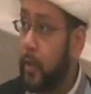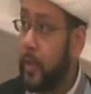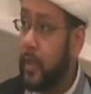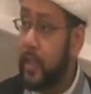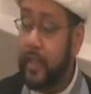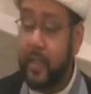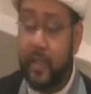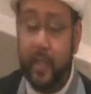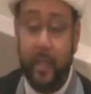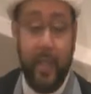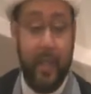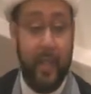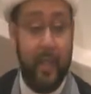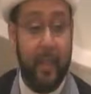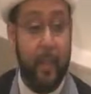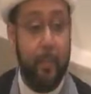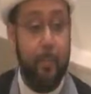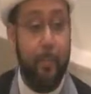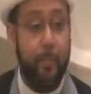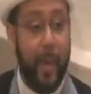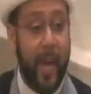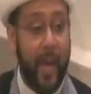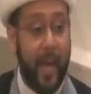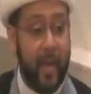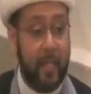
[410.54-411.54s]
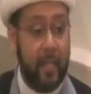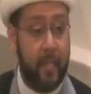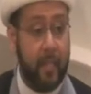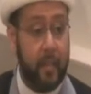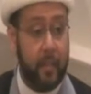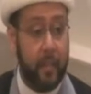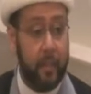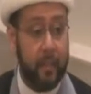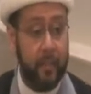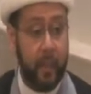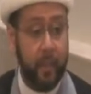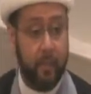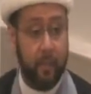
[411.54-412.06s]
is to get them past this
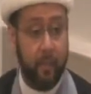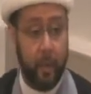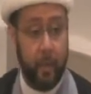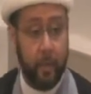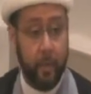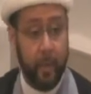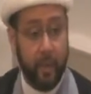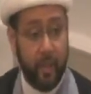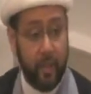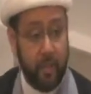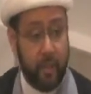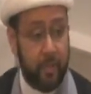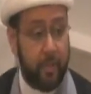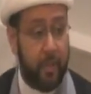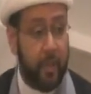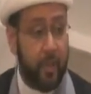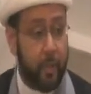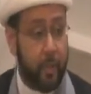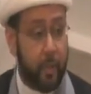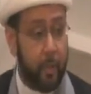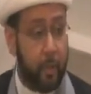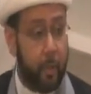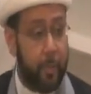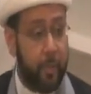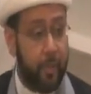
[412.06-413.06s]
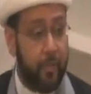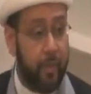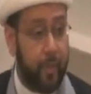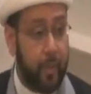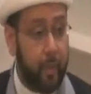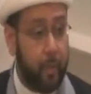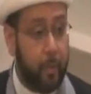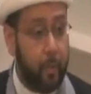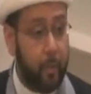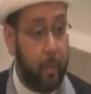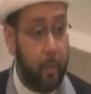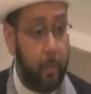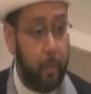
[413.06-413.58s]
living environment. These videos will be
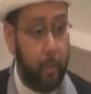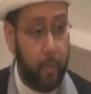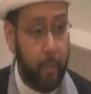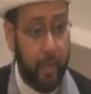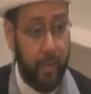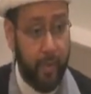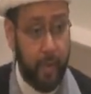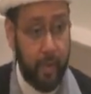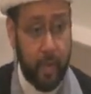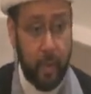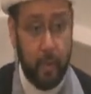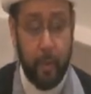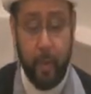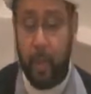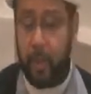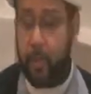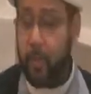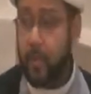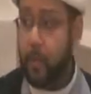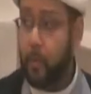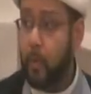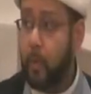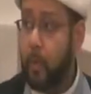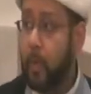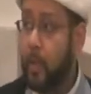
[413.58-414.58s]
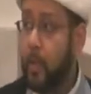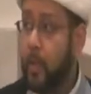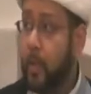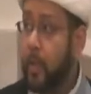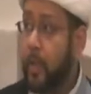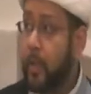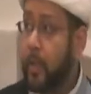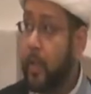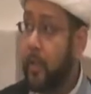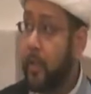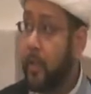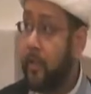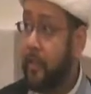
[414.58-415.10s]
available with the Jamaat as well,
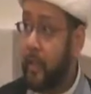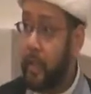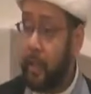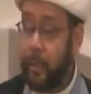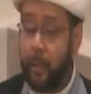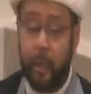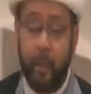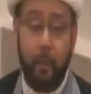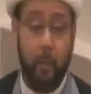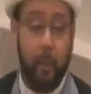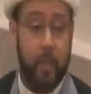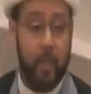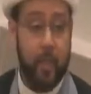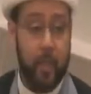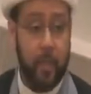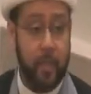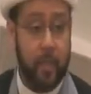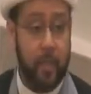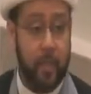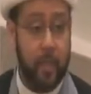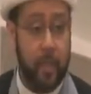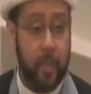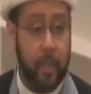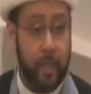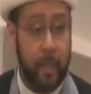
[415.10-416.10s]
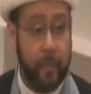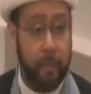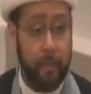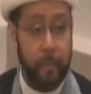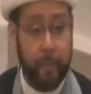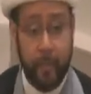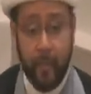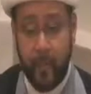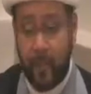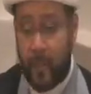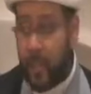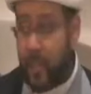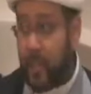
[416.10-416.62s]
that if anybody wants to see.
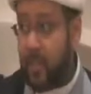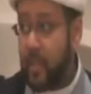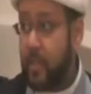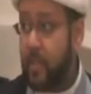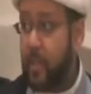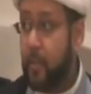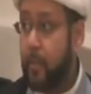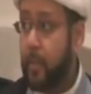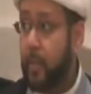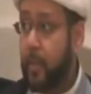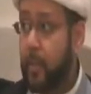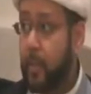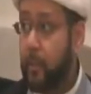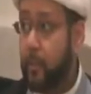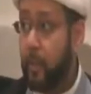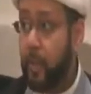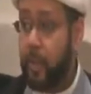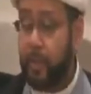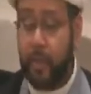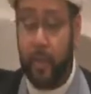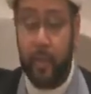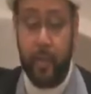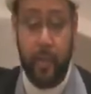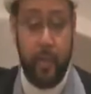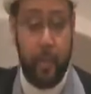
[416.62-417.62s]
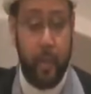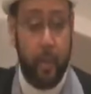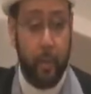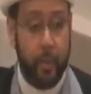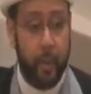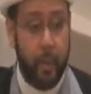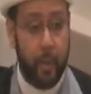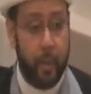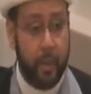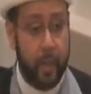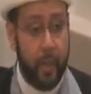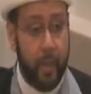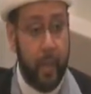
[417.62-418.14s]
This is the building project that's going
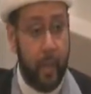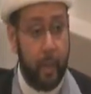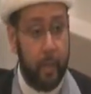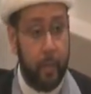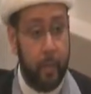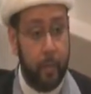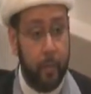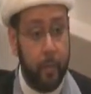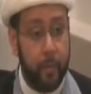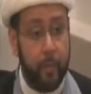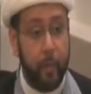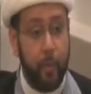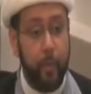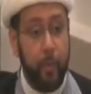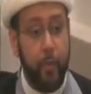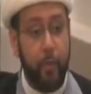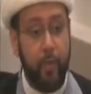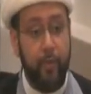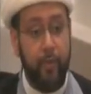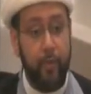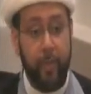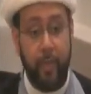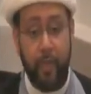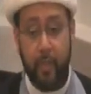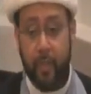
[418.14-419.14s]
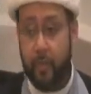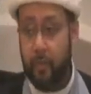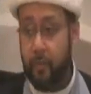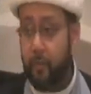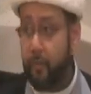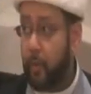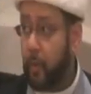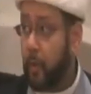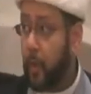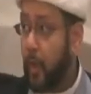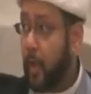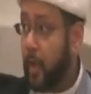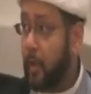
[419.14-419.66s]
on now. Those who have been
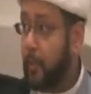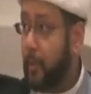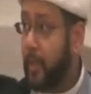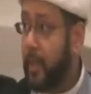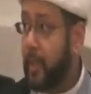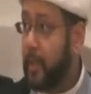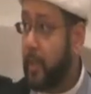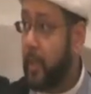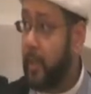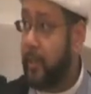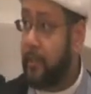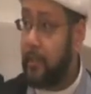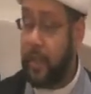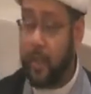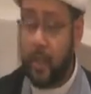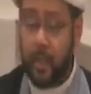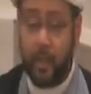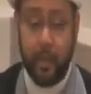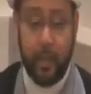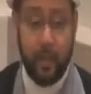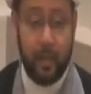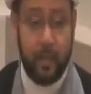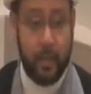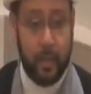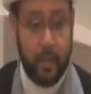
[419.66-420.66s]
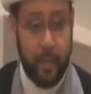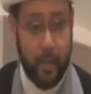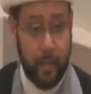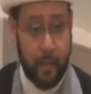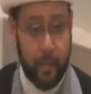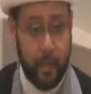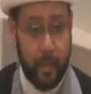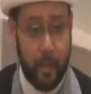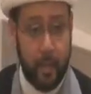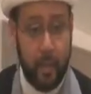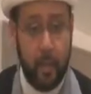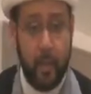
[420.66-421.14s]
for Arba'in, they've seen this area,